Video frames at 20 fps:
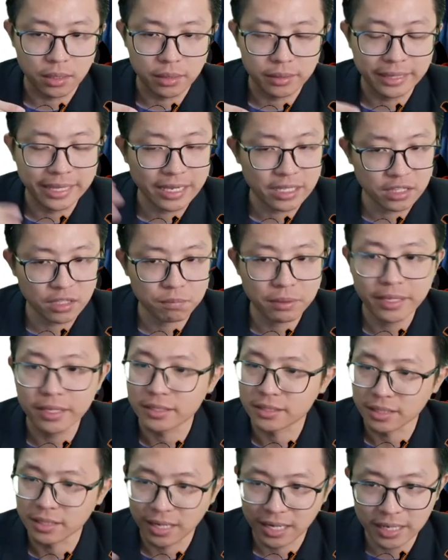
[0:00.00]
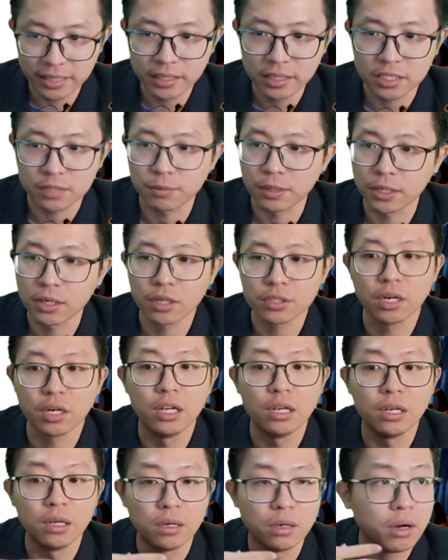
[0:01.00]
negative plate is the hardest, because a
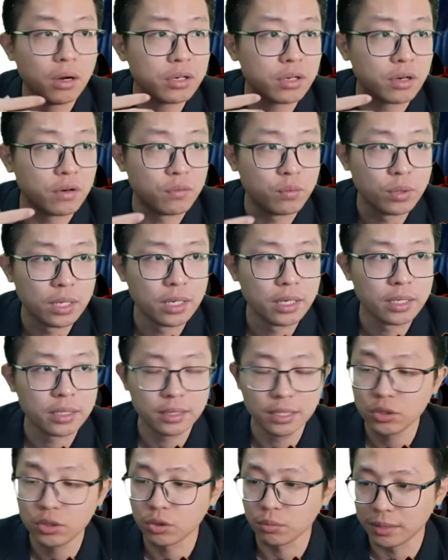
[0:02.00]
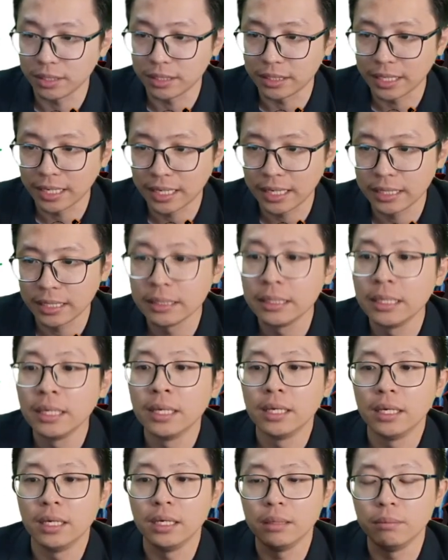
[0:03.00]
lot of work need to be done
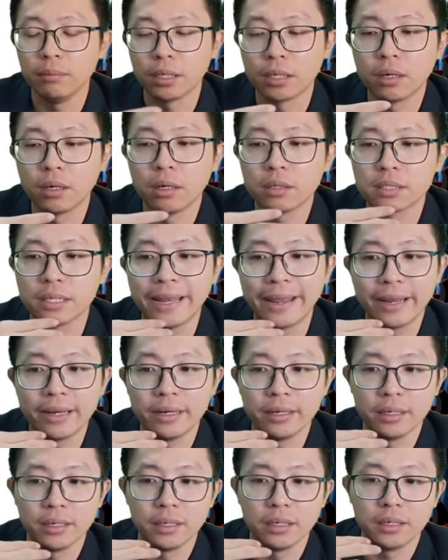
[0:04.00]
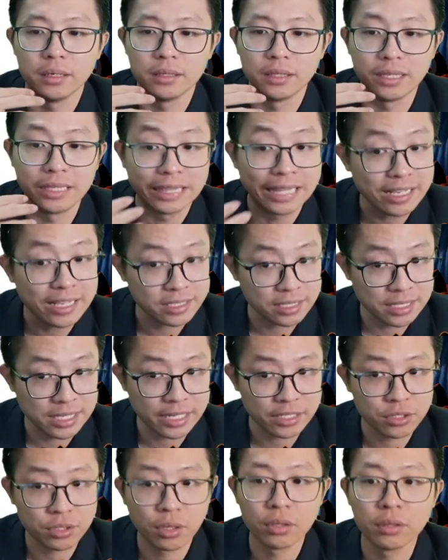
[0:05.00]
because the last
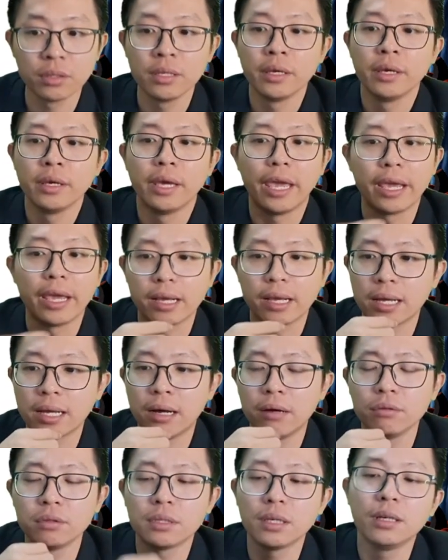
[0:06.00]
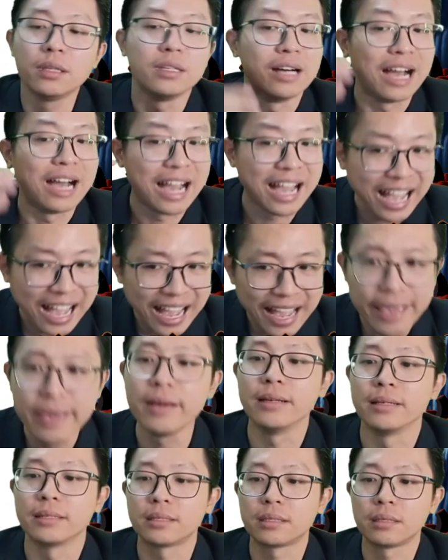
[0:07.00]
electron encounter the
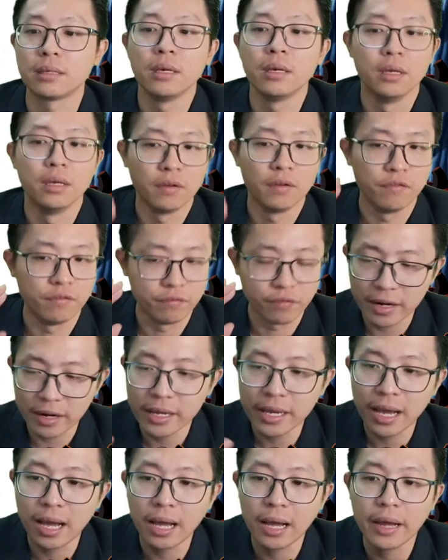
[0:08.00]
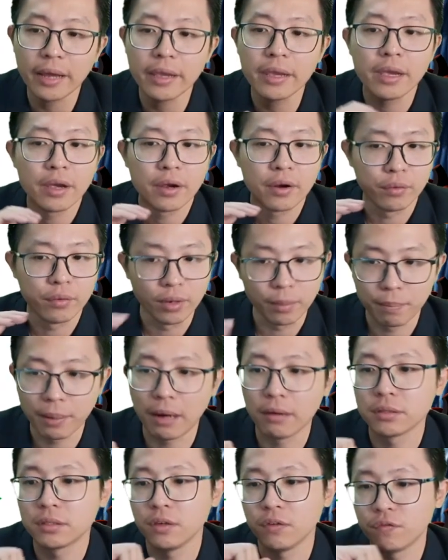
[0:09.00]
highest, very high
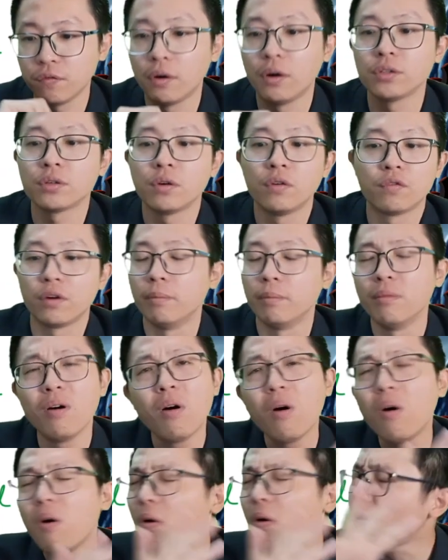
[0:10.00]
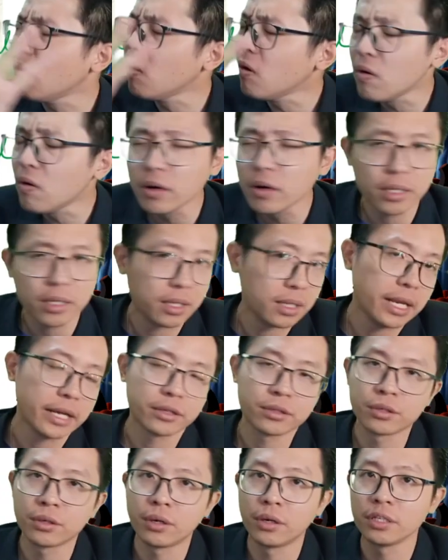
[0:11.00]
repulsive force from all the
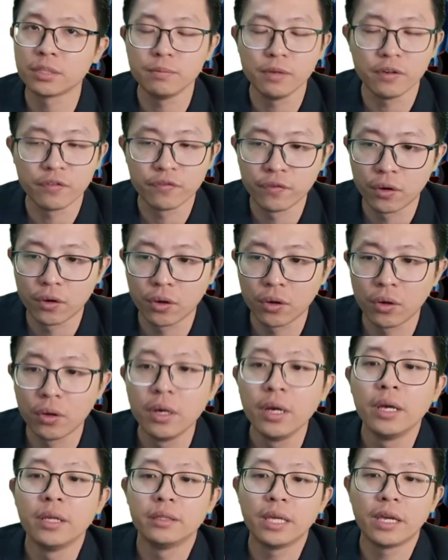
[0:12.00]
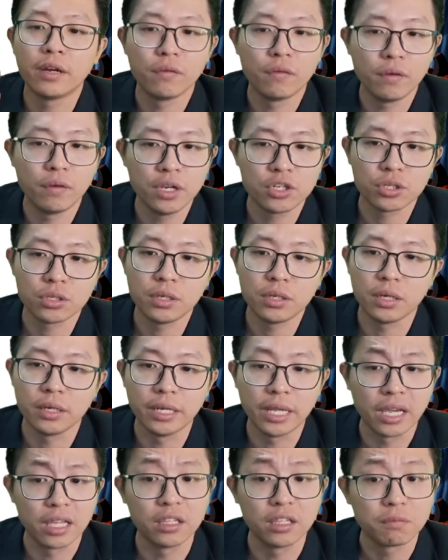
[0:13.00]
electrons before that reach the
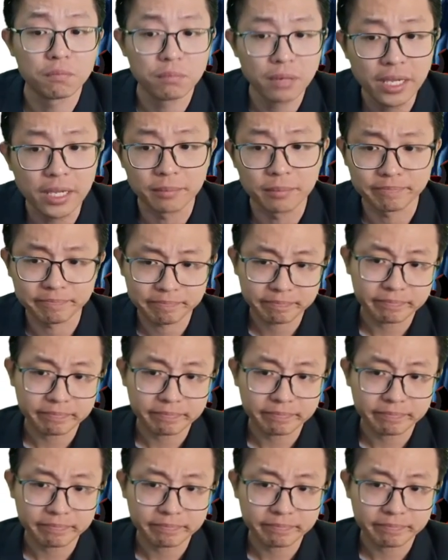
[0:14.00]
negative plate.